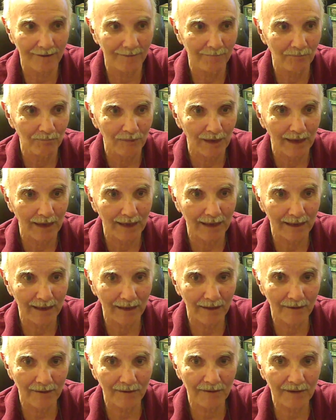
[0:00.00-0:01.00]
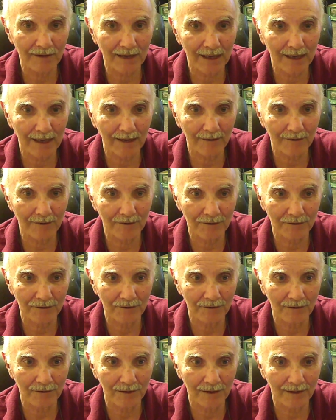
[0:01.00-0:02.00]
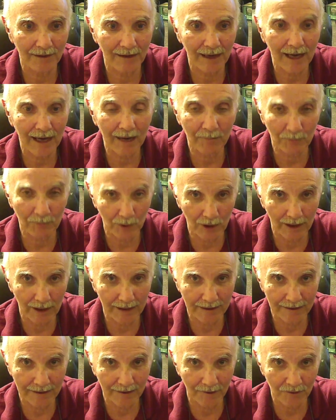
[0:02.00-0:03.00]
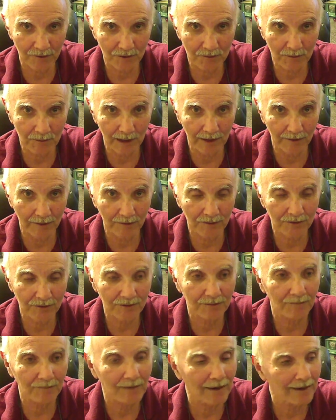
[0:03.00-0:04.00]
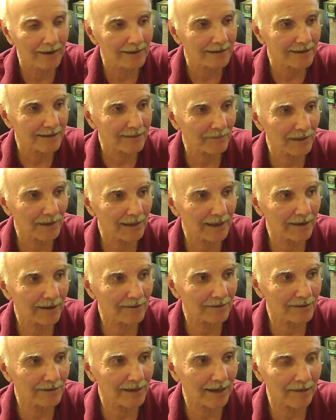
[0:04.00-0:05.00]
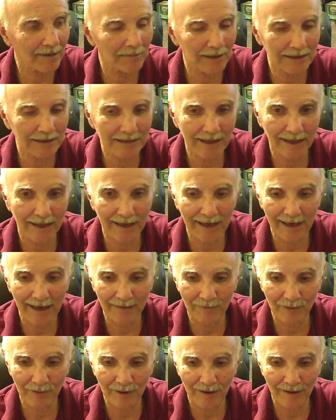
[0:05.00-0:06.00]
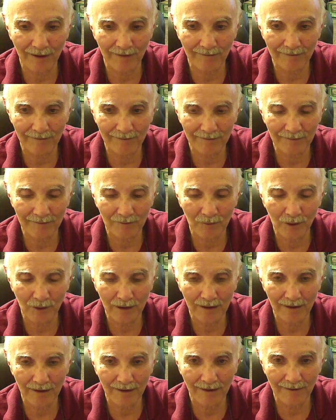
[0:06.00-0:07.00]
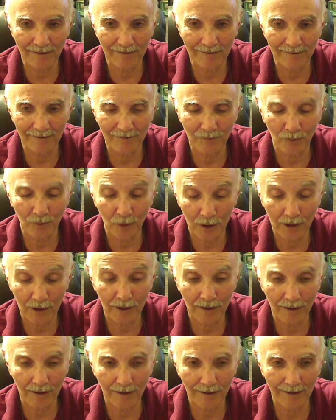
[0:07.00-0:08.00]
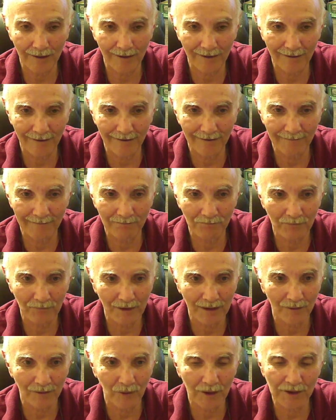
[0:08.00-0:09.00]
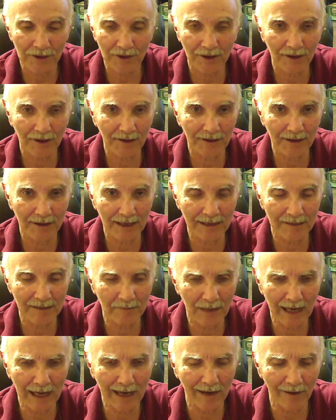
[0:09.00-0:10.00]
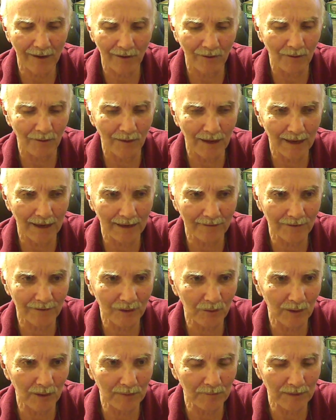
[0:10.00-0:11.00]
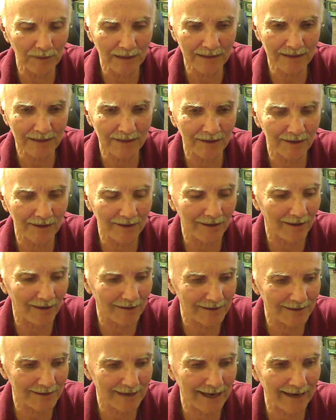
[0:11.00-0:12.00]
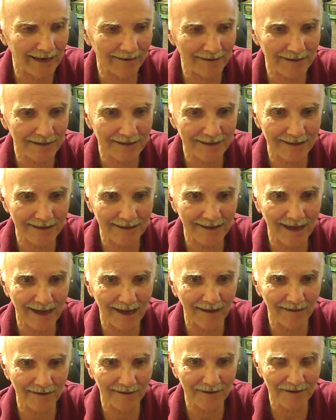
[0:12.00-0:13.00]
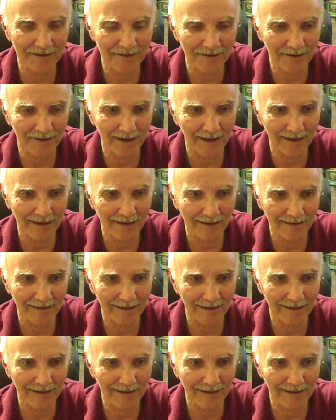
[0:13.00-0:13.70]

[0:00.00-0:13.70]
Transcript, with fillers: and learn how to uh, operate those modes. Some of the other comments I got were, well, were, um, where you're going to need to buy a whole lot of equipment. It's going to cost thousands of dollars. You're not going to